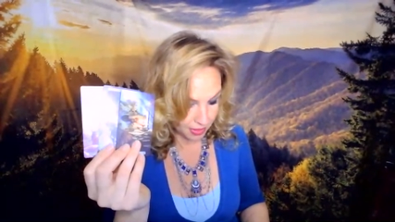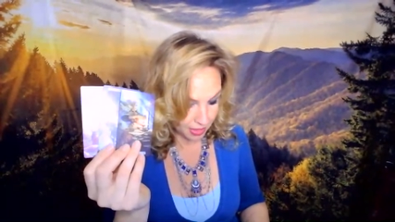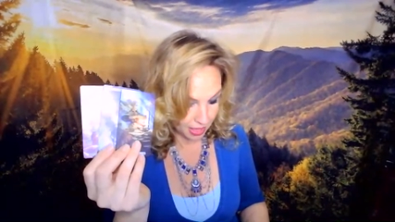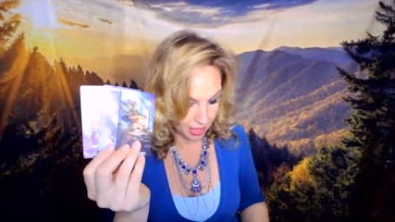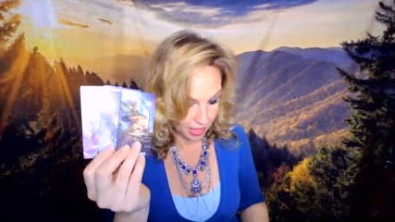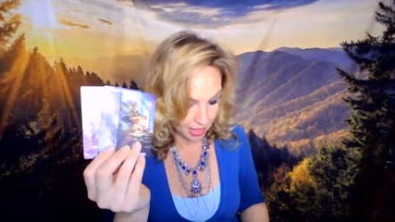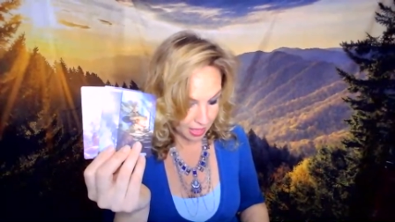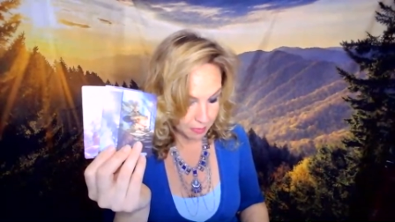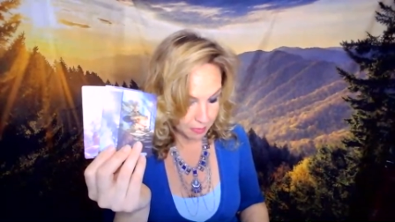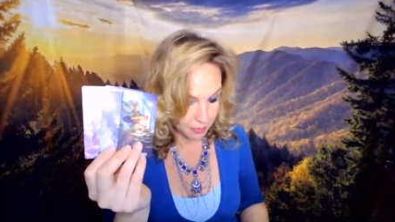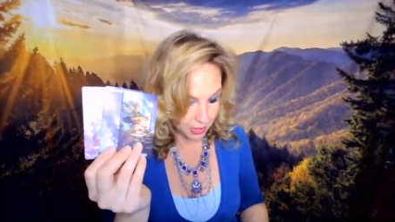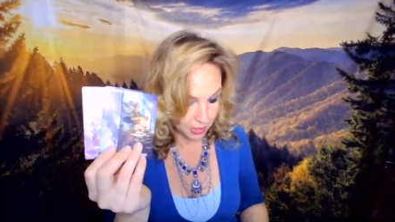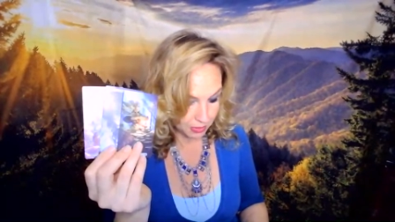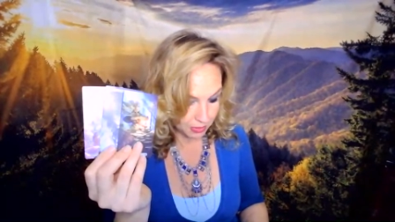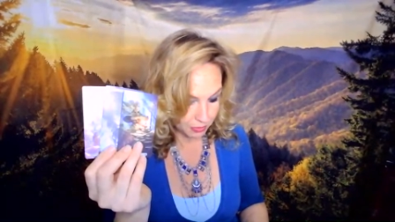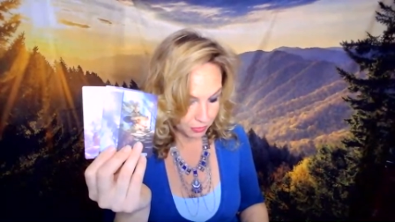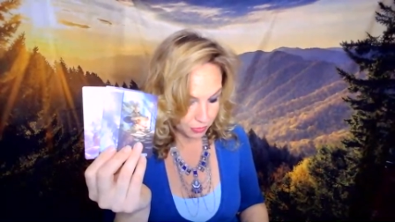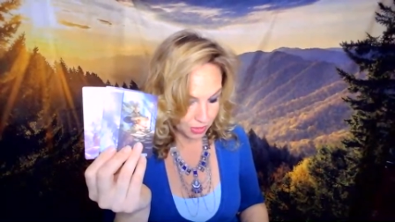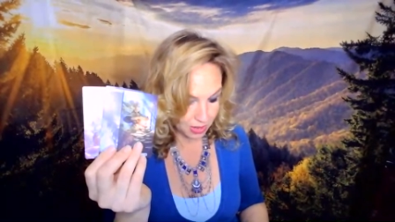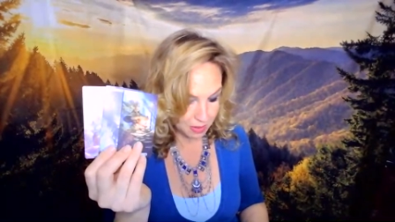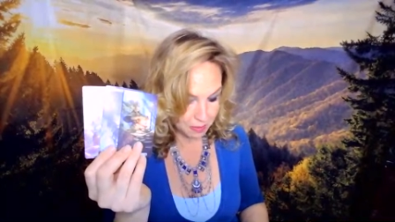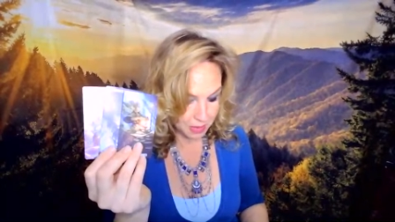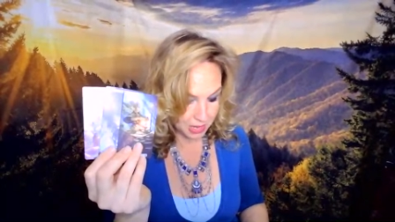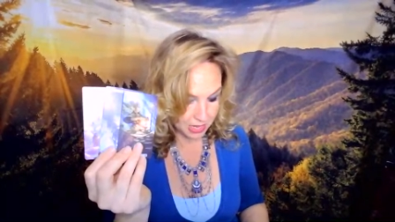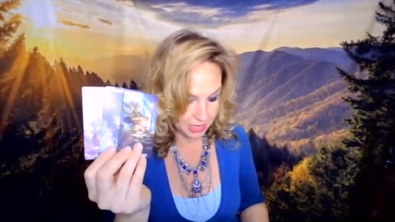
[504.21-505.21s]
I'm going to
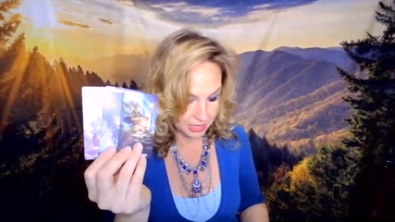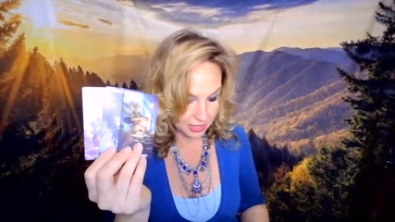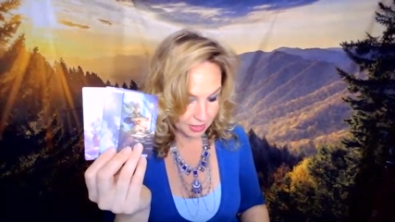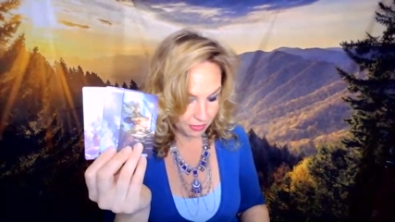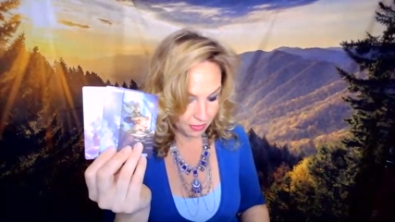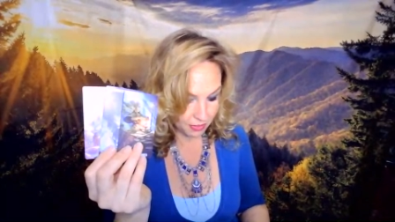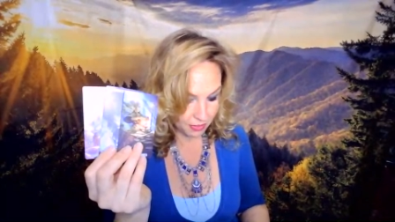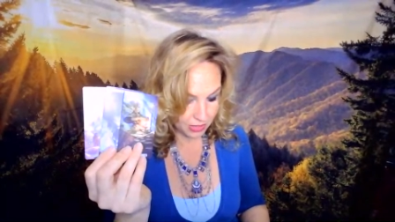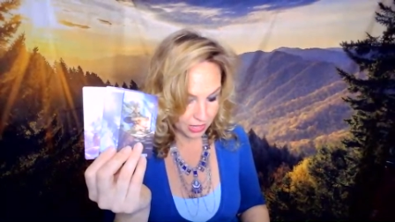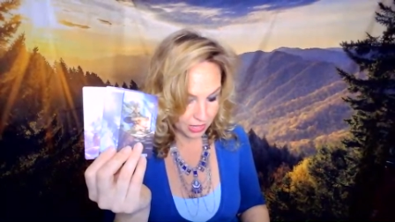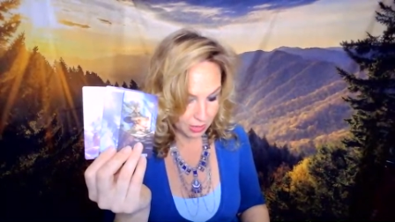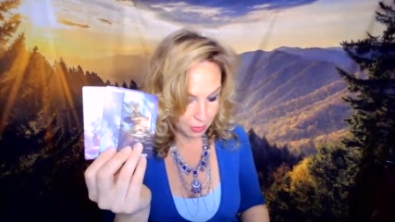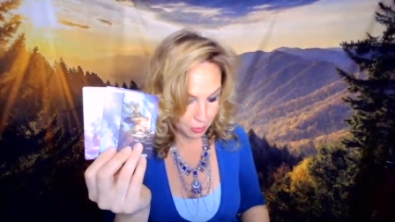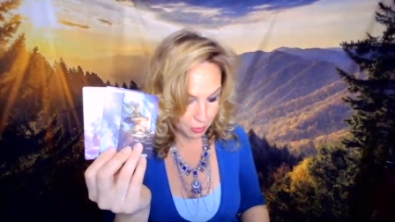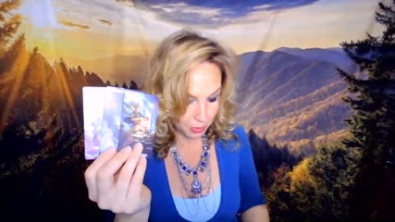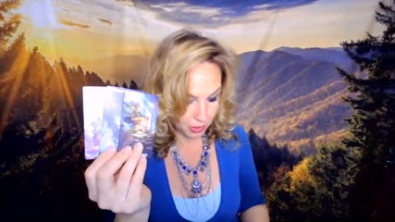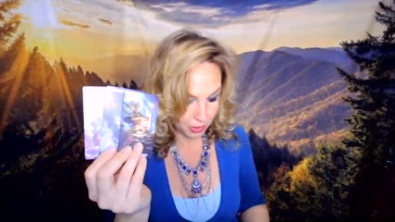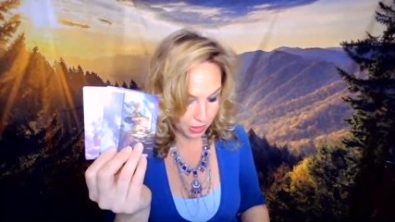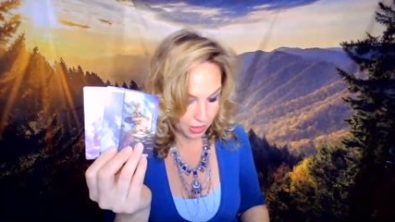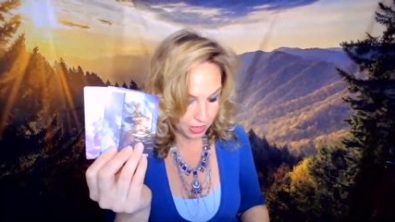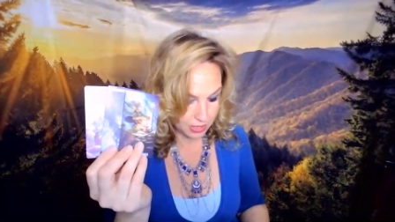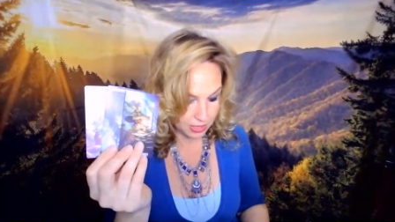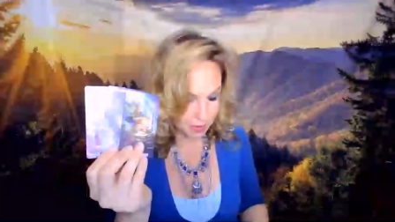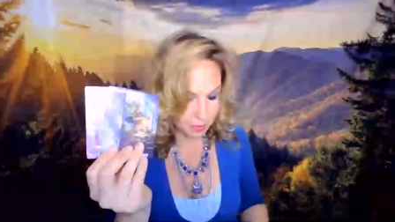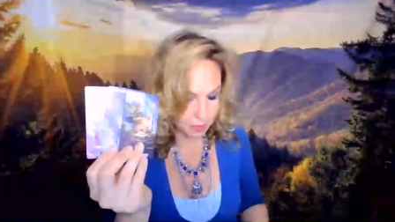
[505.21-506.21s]
free myself of any
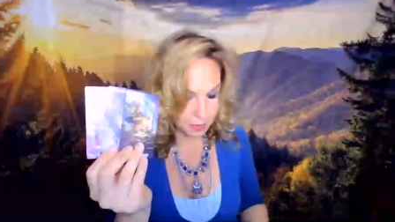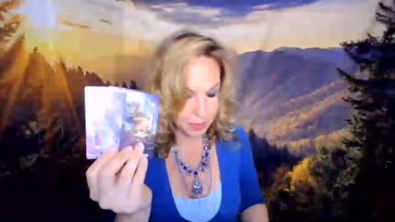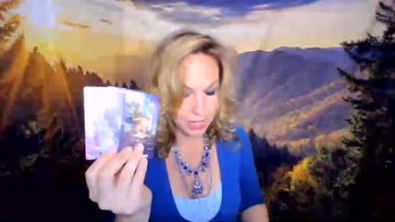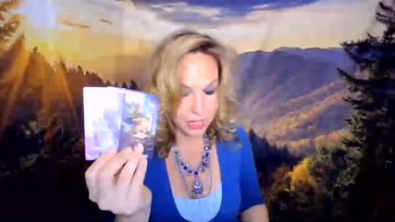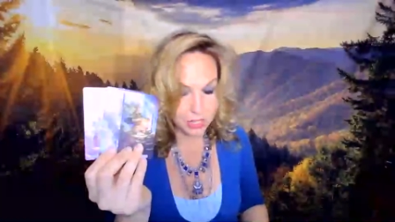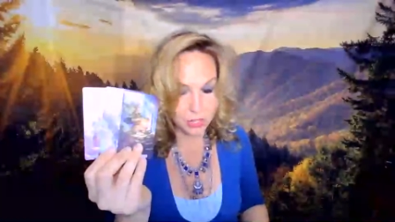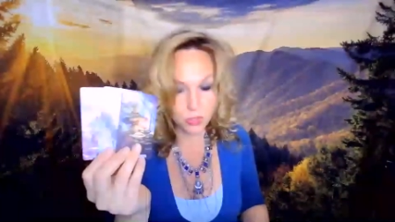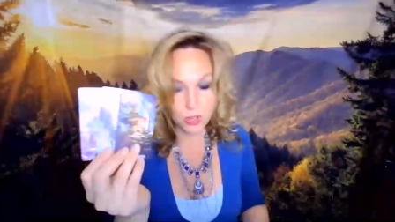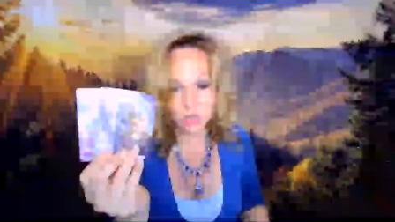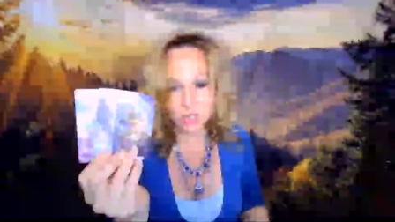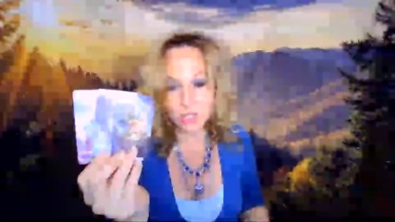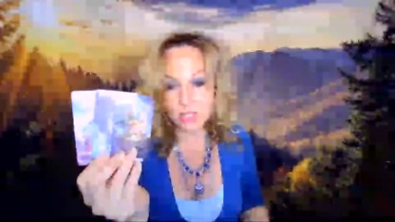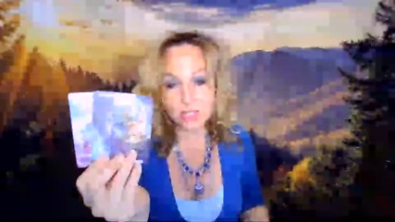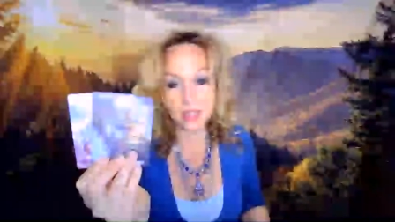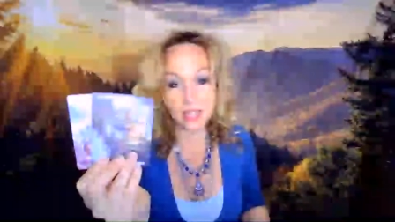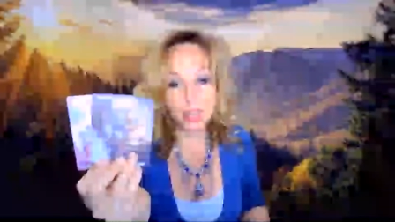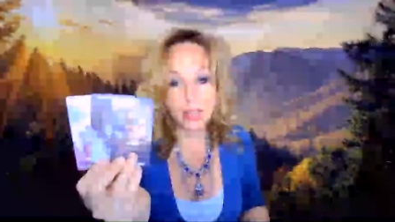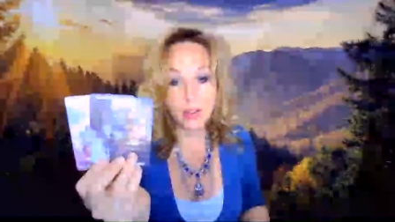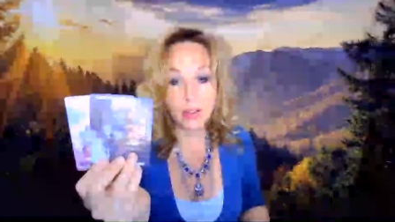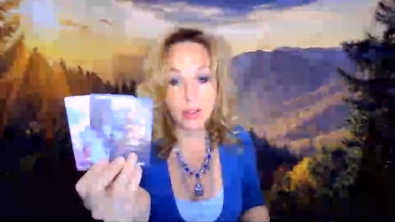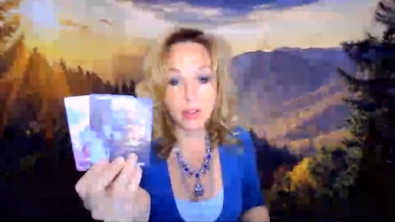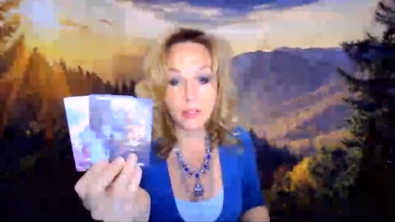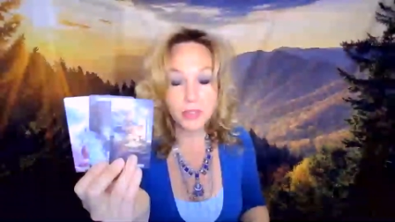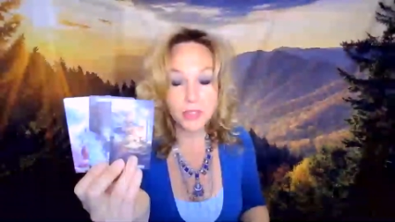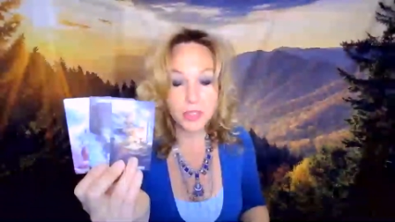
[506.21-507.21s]
worries. I'm going to trust that
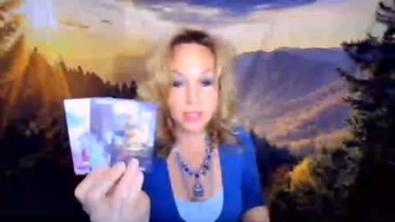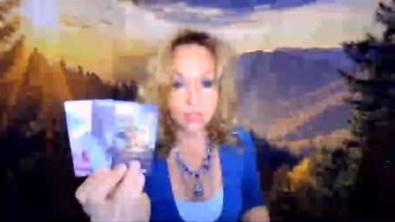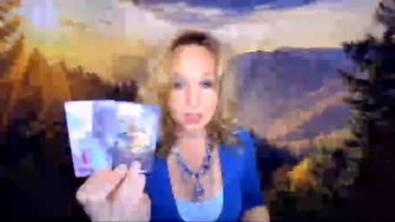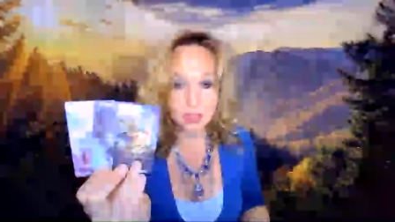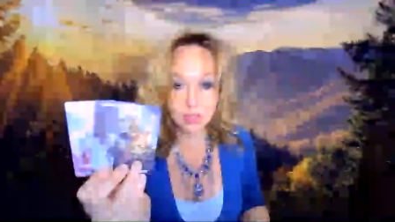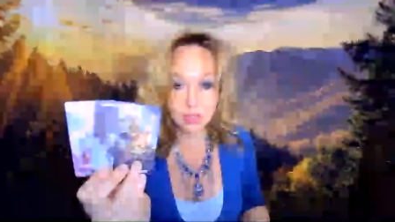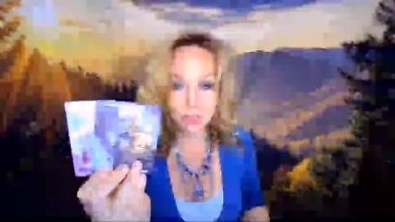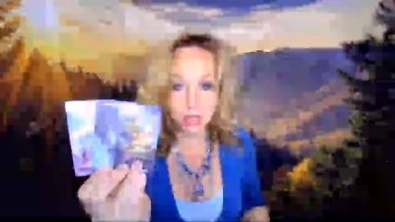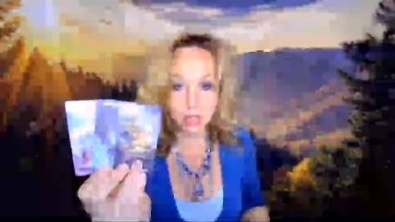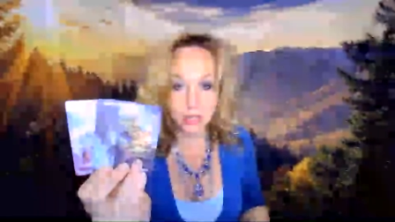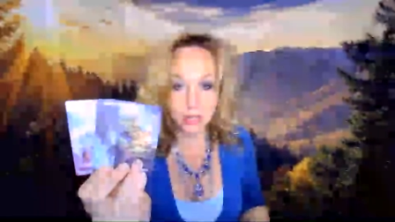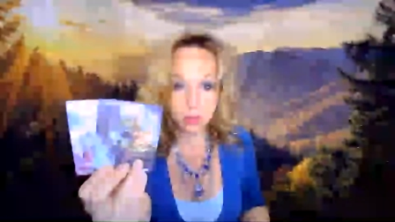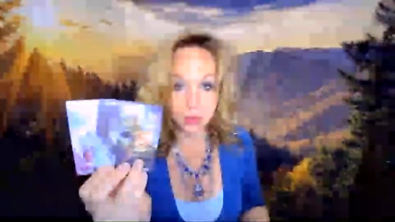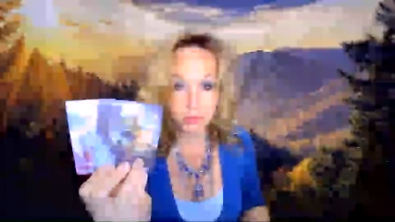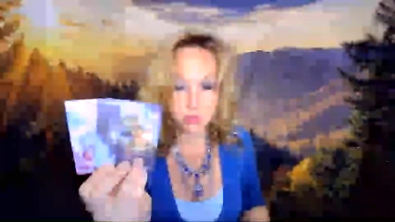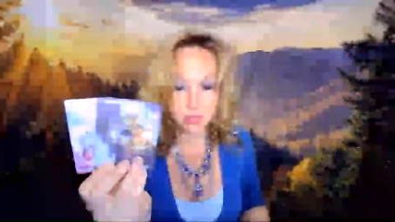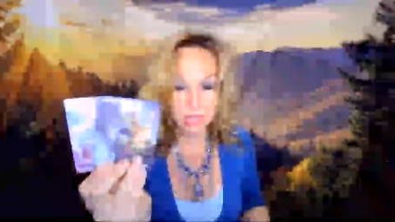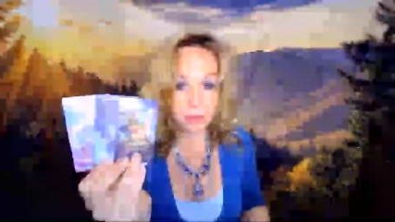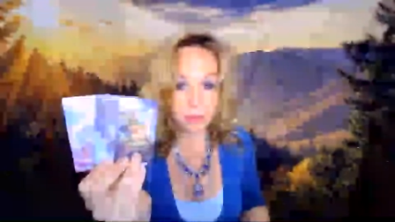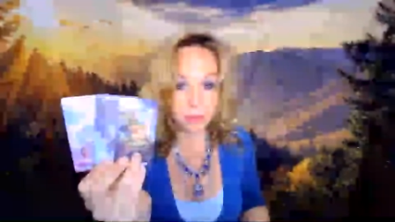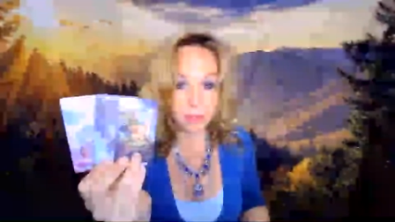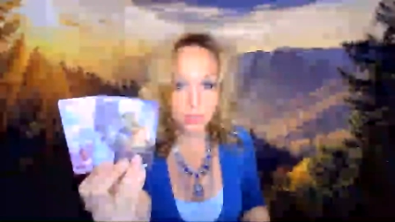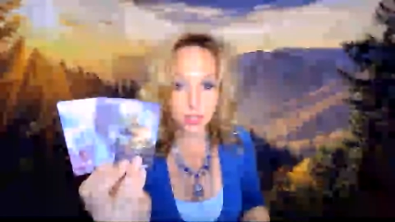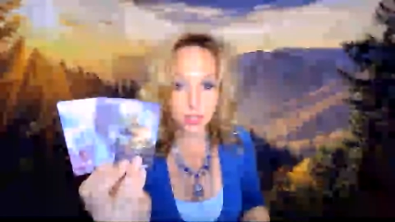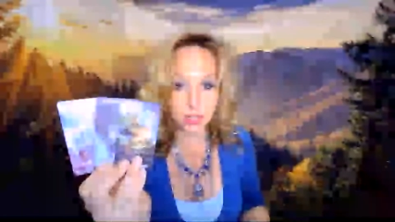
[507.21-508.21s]
however this is going to go is how
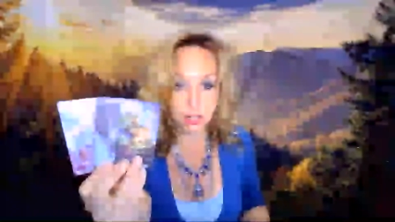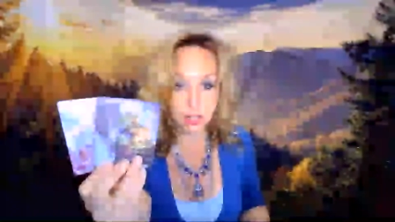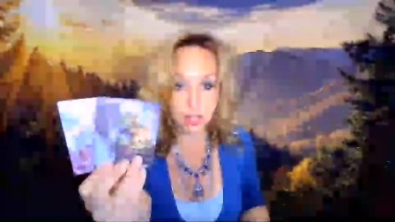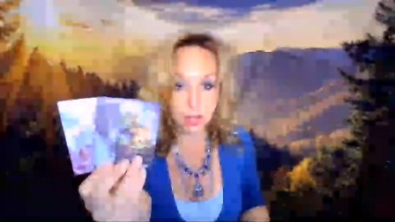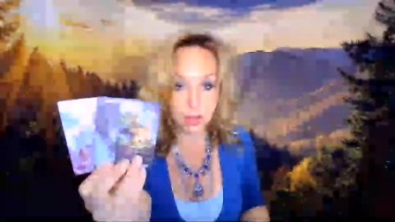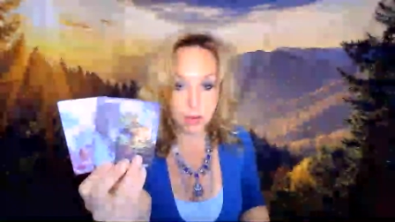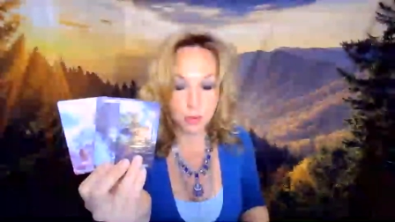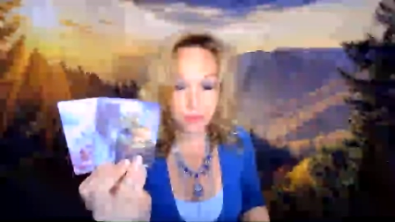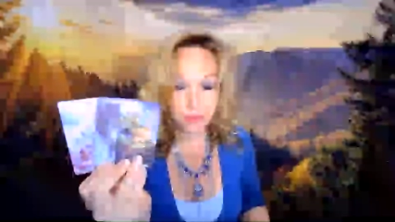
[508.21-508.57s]
it's going to go.